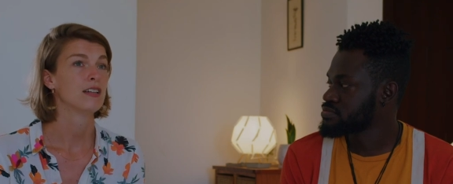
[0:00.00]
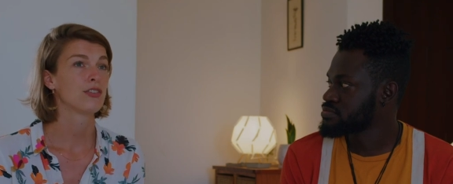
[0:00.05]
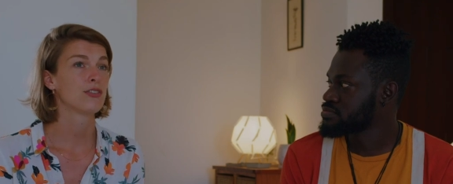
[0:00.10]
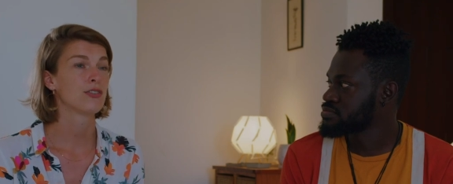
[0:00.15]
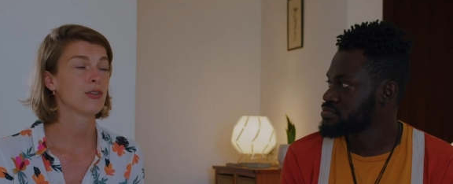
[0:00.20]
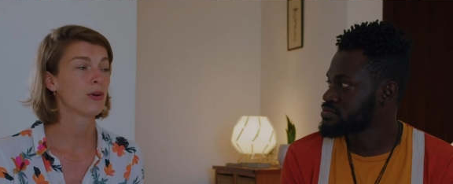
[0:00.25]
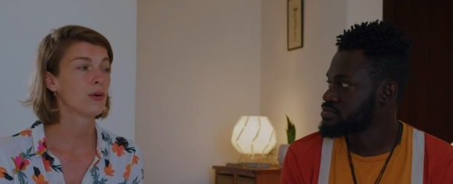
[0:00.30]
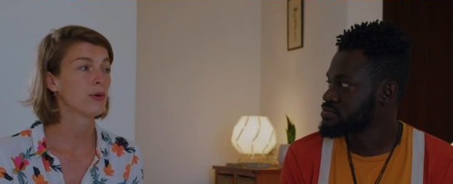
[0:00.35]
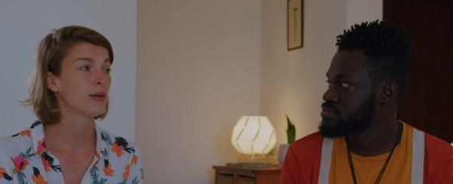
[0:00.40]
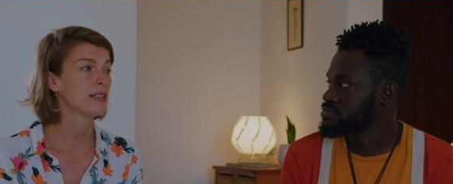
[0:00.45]

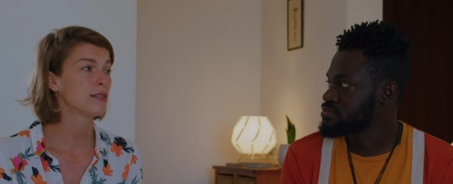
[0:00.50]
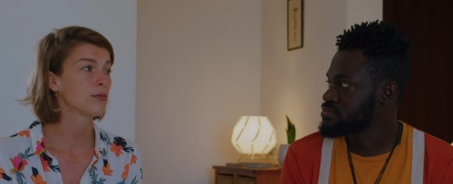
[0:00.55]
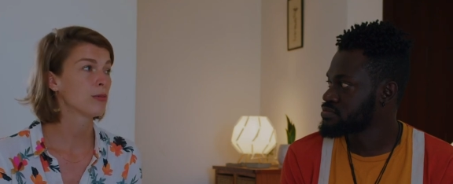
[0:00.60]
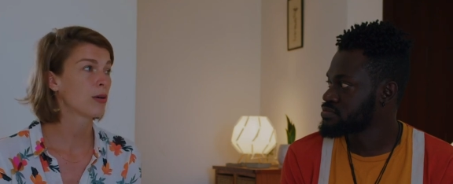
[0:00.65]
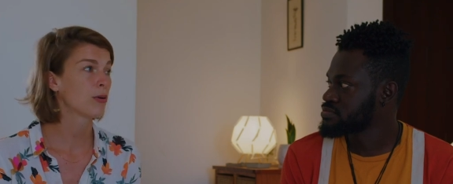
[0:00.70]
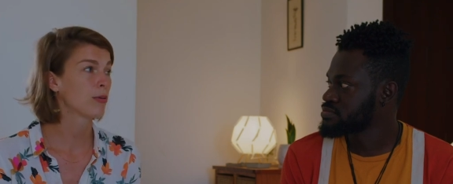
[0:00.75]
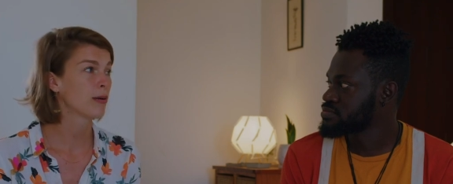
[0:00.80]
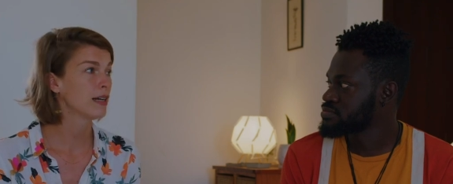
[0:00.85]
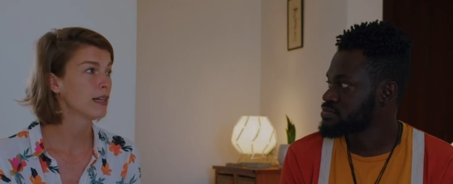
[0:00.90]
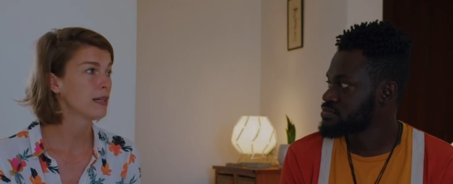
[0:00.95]
Speaker 1: So it
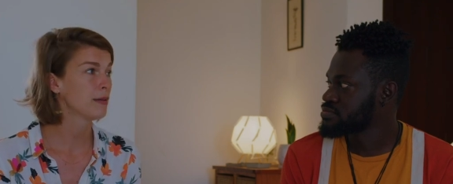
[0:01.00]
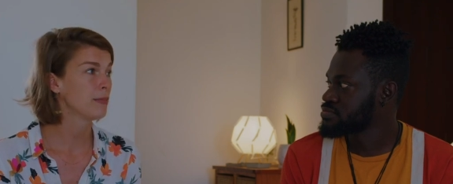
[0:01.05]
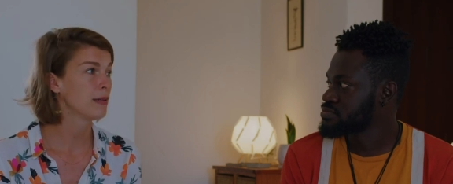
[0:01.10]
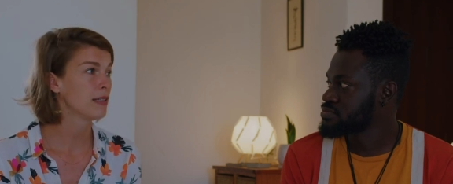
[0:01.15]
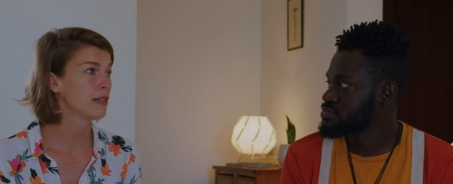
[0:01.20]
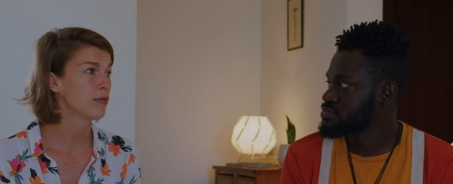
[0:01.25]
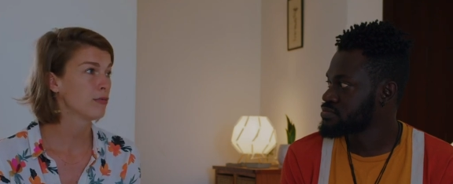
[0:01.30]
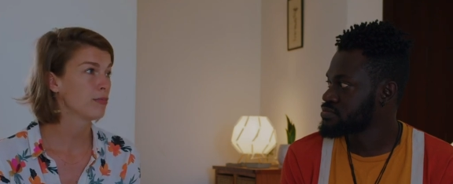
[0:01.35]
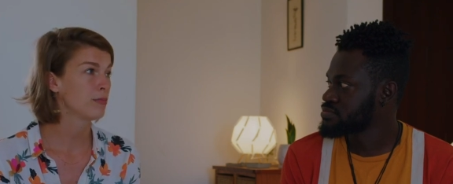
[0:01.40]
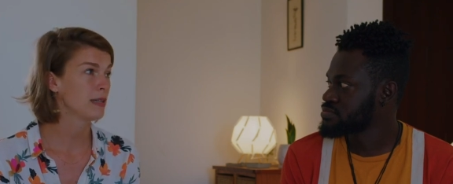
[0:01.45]
required a
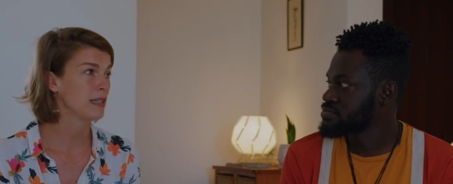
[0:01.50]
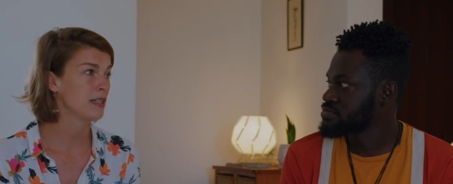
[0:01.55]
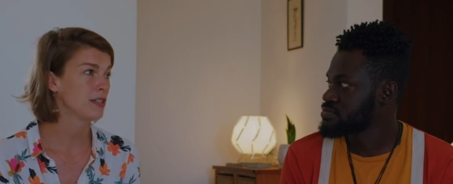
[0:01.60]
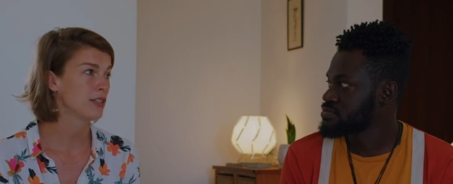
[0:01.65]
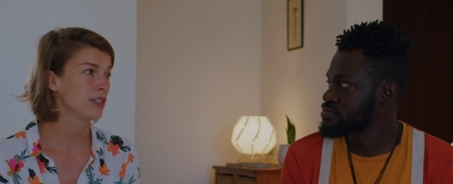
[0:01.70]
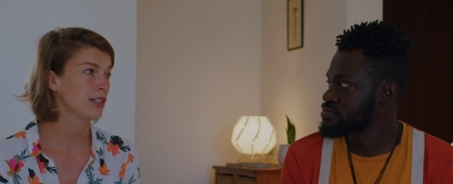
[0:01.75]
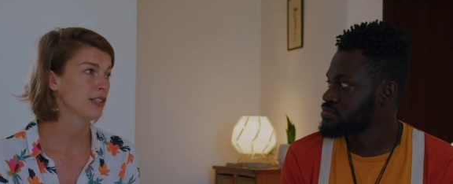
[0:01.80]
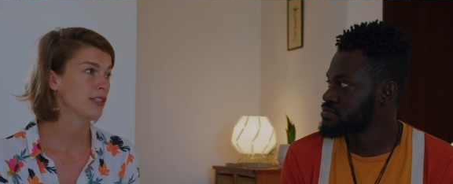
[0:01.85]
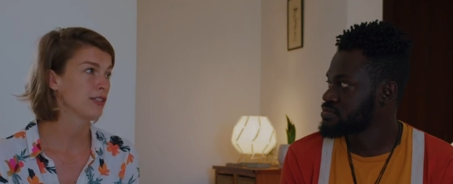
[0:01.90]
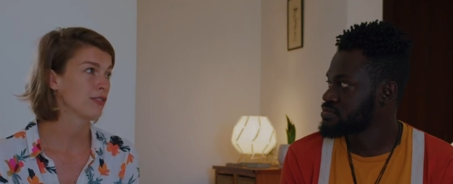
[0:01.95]
bit of
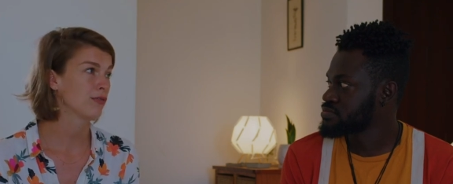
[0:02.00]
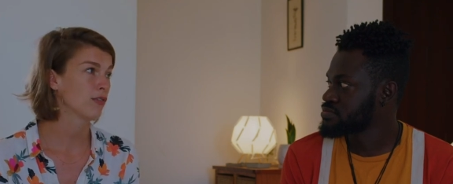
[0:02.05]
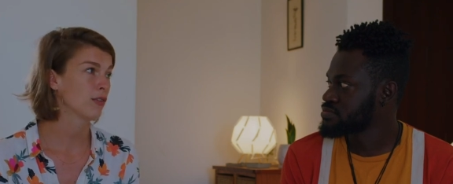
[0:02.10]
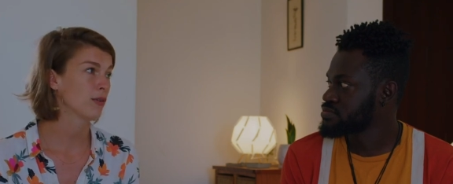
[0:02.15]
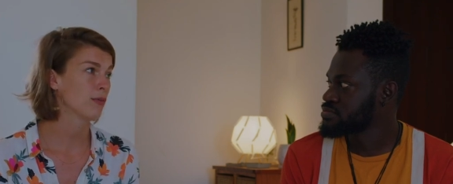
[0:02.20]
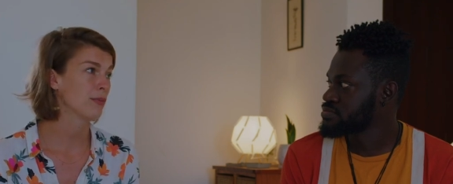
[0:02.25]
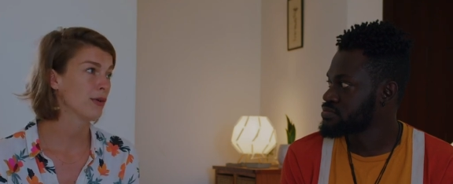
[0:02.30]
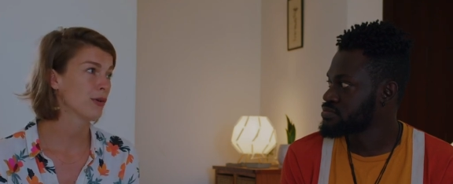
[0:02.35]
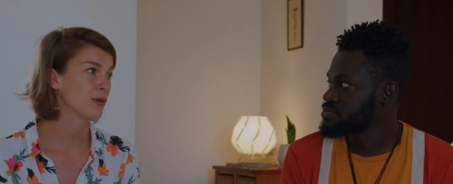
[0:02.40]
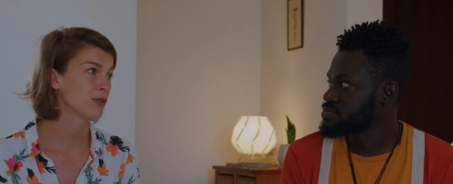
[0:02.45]
patience
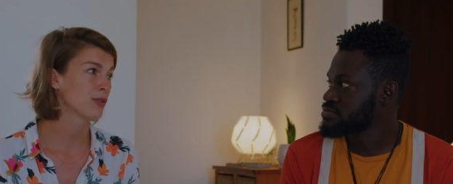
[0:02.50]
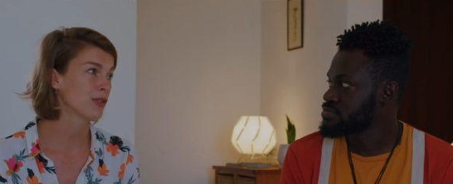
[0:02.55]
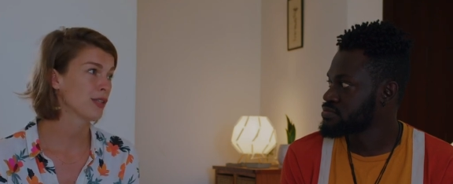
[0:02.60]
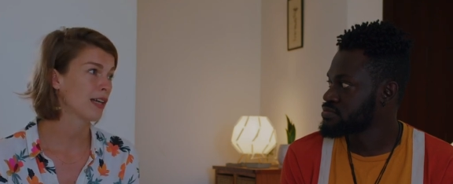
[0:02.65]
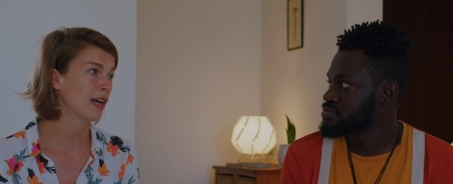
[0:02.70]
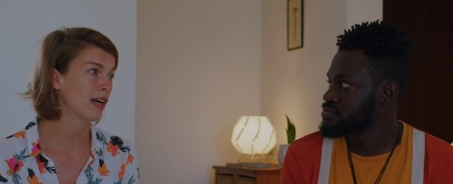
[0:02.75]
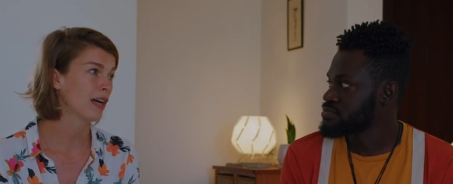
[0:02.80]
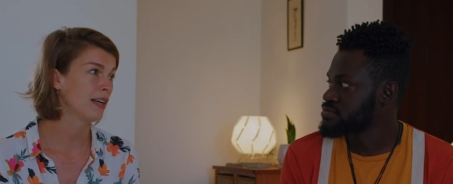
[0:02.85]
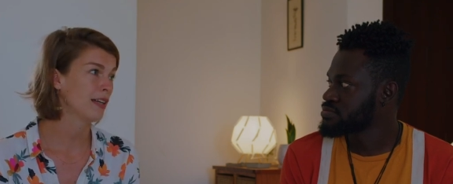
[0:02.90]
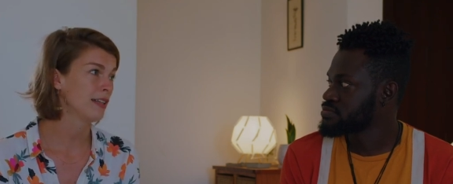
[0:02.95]
from your
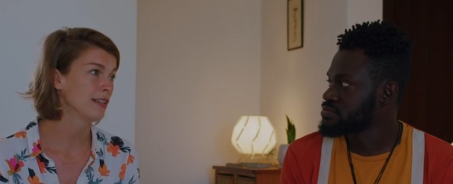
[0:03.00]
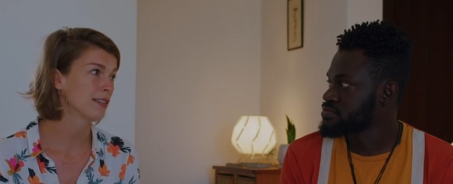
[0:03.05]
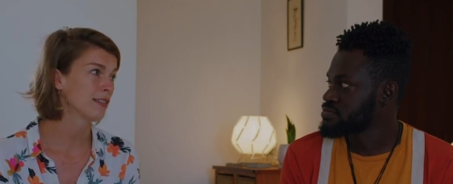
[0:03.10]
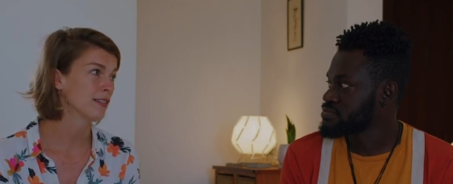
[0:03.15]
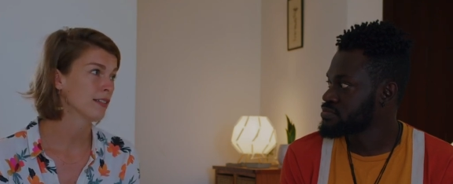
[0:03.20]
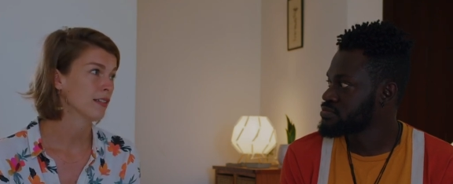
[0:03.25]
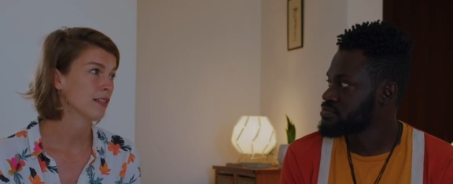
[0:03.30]
side.